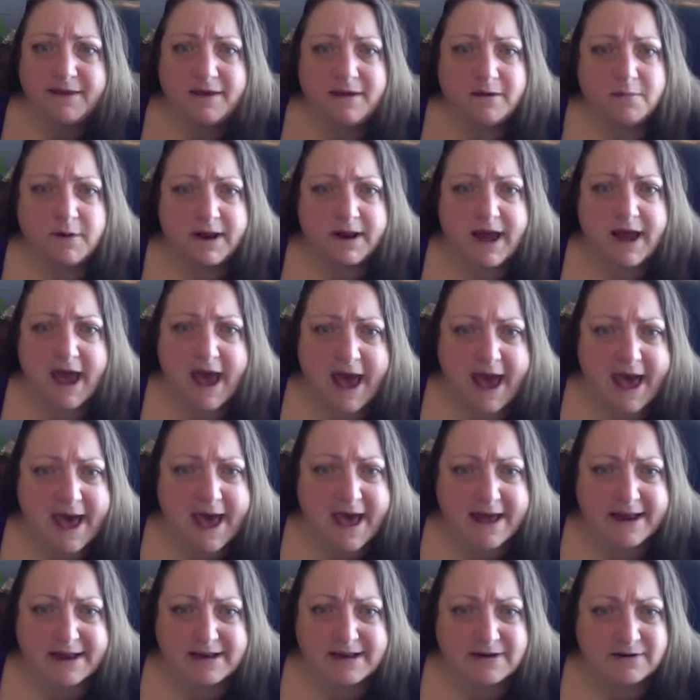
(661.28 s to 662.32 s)
you want to
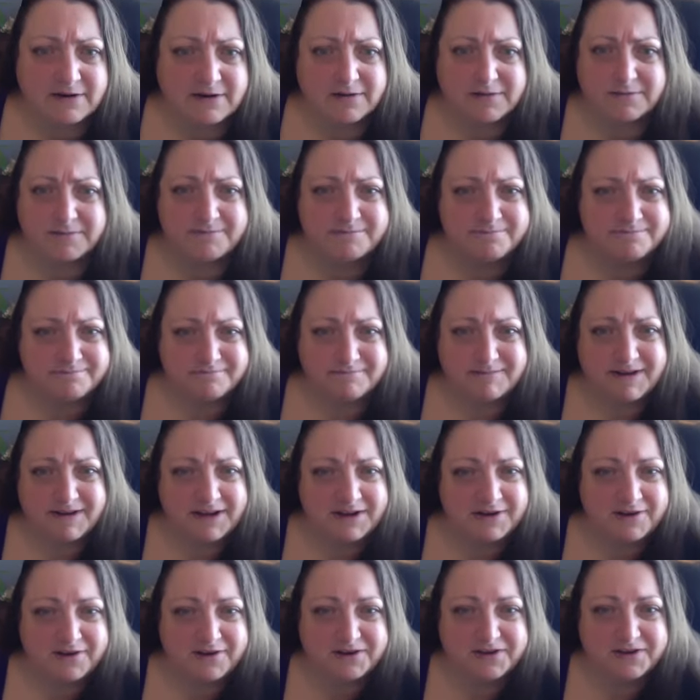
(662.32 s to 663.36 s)
add or
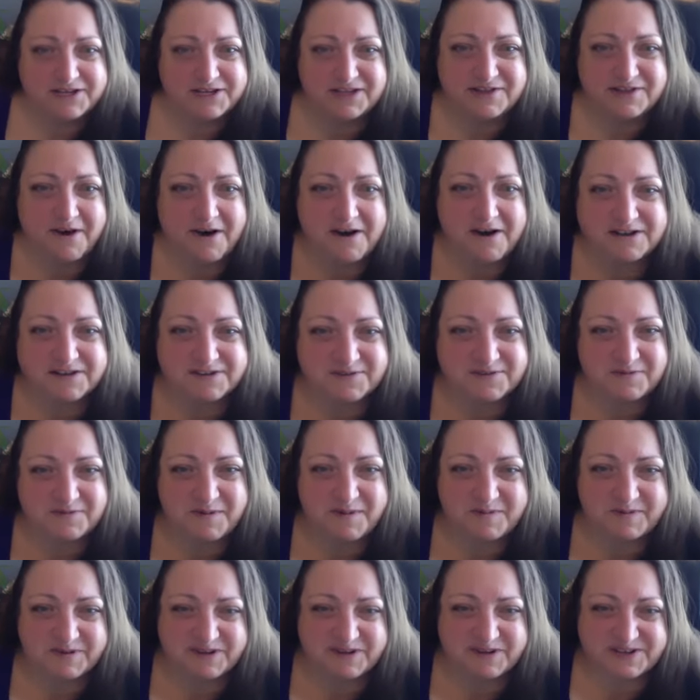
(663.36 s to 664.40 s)
encouraging thoughts for
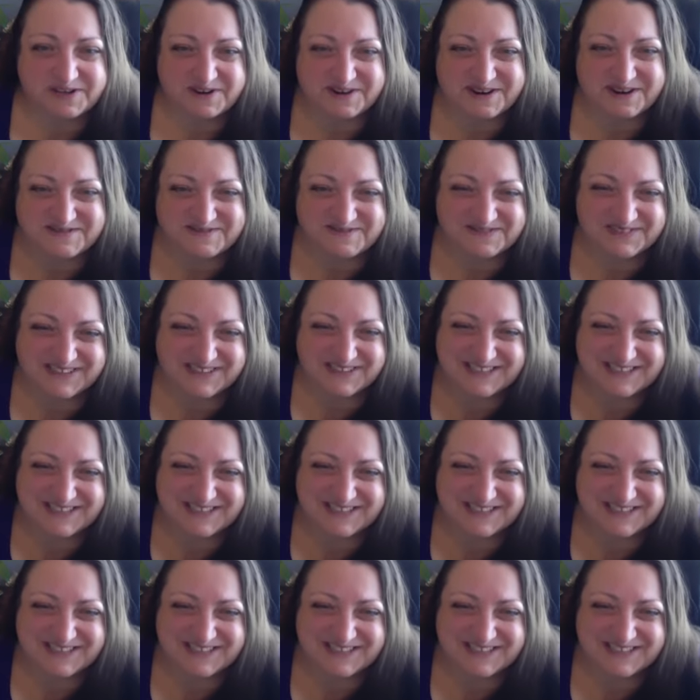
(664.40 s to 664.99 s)
people to show up?